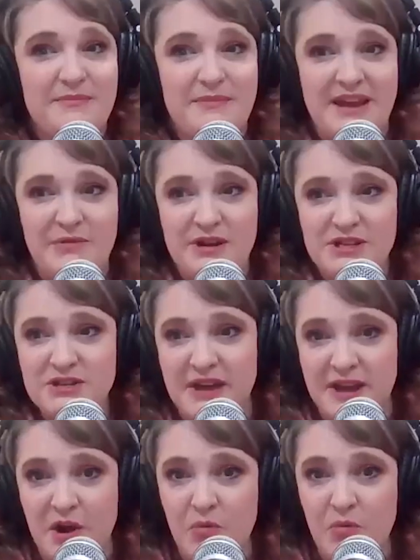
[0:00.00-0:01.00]
he went to
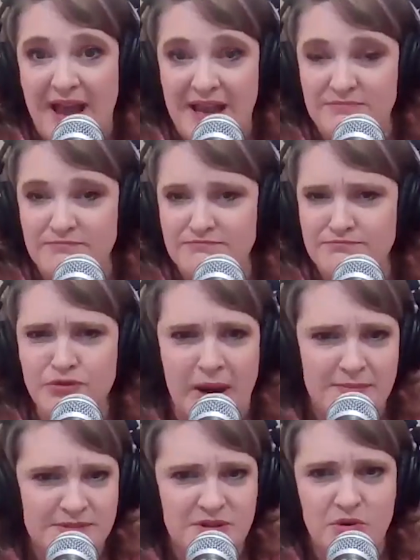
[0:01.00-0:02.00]
like a white
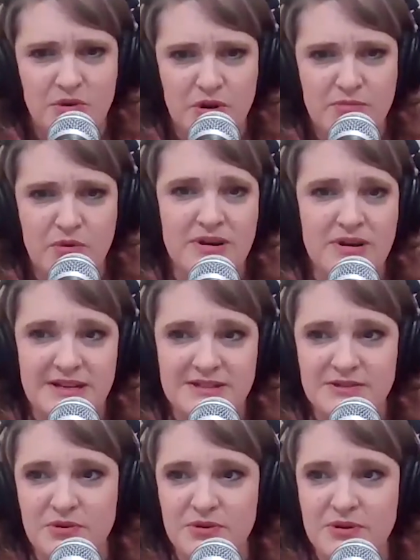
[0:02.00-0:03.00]
prep school or boarding
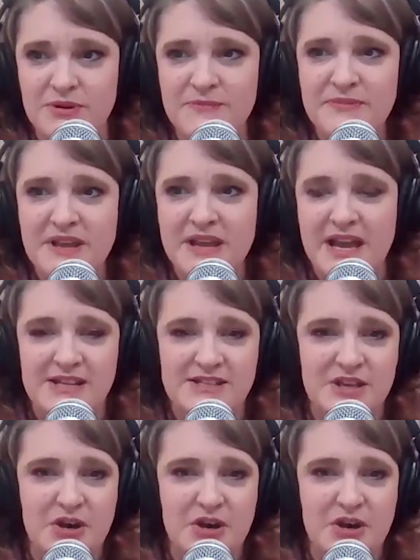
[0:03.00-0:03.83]
school, and so